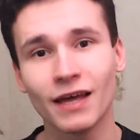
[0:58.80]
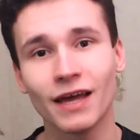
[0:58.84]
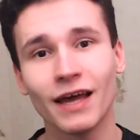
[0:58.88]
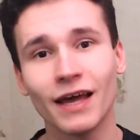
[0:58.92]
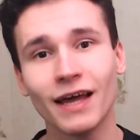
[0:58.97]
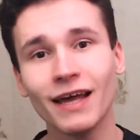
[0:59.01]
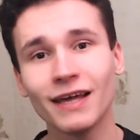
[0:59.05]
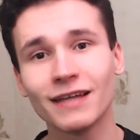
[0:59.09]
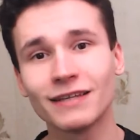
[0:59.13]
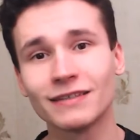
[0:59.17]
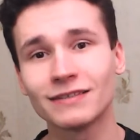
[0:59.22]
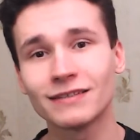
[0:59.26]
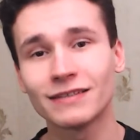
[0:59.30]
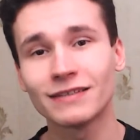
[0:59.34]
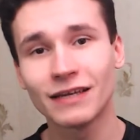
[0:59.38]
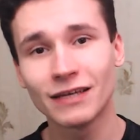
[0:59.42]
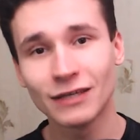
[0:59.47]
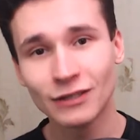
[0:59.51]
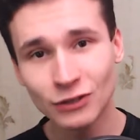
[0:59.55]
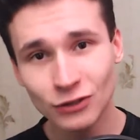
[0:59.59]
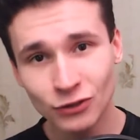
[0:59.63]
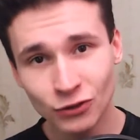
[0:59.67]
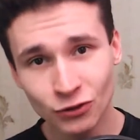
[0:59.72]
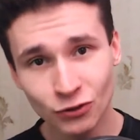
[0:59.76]
and
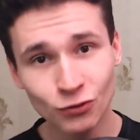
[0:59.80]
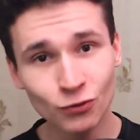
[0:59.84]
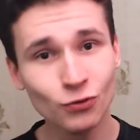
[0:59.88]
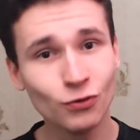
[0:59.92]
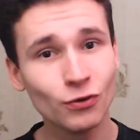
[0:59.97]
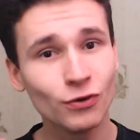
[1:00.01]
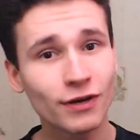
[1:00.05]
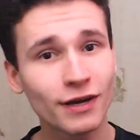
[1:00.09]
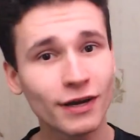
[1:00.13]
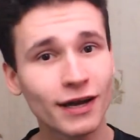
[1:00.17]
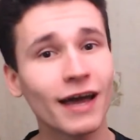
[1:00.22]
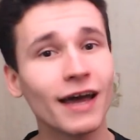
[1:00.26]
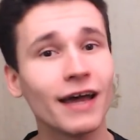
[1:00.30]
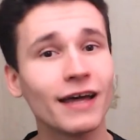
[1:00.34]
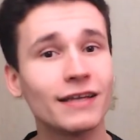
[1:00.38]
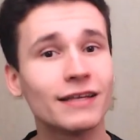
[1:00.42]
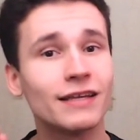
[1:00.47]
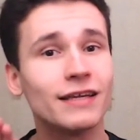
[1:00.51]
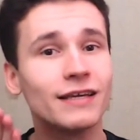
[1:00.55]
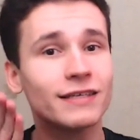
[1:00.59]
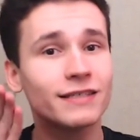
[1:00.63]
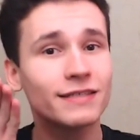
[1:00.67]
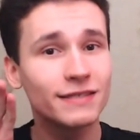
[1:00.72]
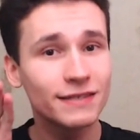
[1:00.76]
you can
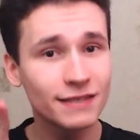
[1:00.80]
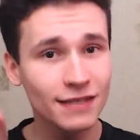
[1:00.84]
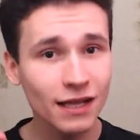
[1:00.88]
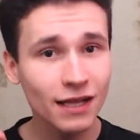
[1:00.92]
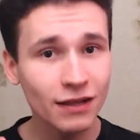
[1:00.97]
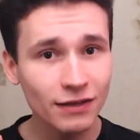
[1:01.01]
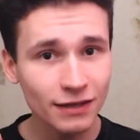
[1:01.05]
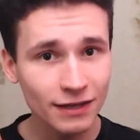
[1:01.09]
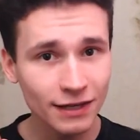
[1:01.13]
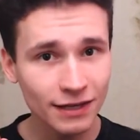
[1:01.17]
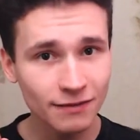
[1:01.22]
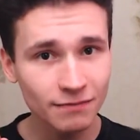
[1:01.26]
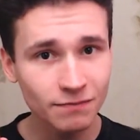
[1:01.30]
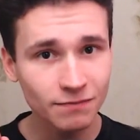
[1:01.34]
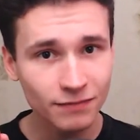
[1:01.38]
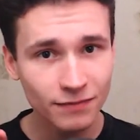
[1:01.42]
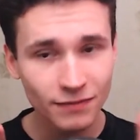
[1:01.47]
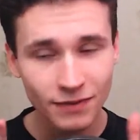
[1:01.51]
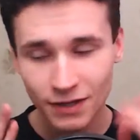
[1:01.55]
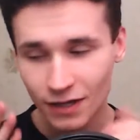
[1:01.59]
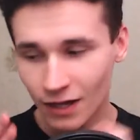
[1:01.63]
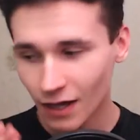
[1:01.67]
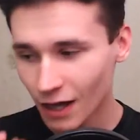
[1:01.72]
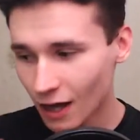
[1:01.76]
sell him
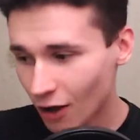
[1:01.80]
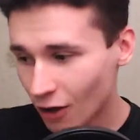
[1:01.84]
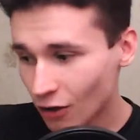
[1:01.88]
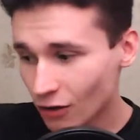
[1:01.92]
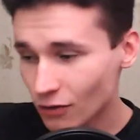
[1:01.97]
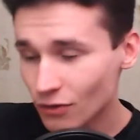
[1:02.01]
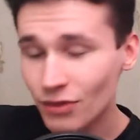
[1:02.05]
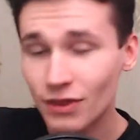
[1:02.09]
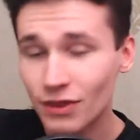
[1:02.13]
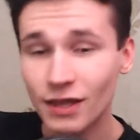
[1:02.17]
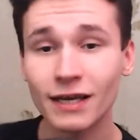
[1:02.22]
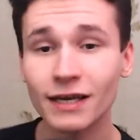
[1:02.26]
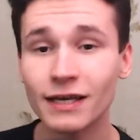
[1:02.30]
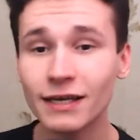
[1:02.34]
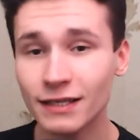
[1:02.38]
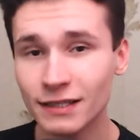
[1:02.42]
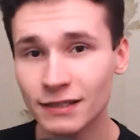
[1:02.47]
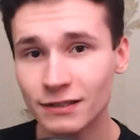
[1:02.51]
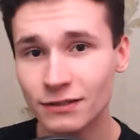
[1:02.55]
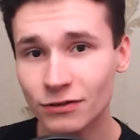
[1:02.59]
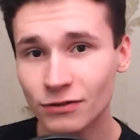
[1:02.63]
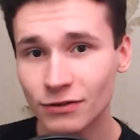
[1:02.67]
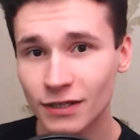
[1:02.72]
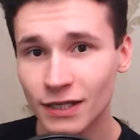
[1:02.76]
on the
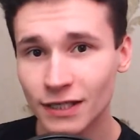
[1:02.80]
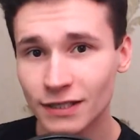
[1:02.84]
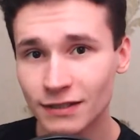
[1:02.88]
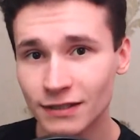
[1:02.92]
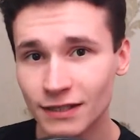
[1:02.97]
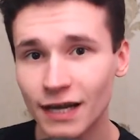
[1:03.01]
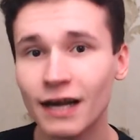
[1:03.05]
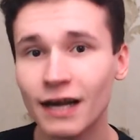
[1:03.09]
internet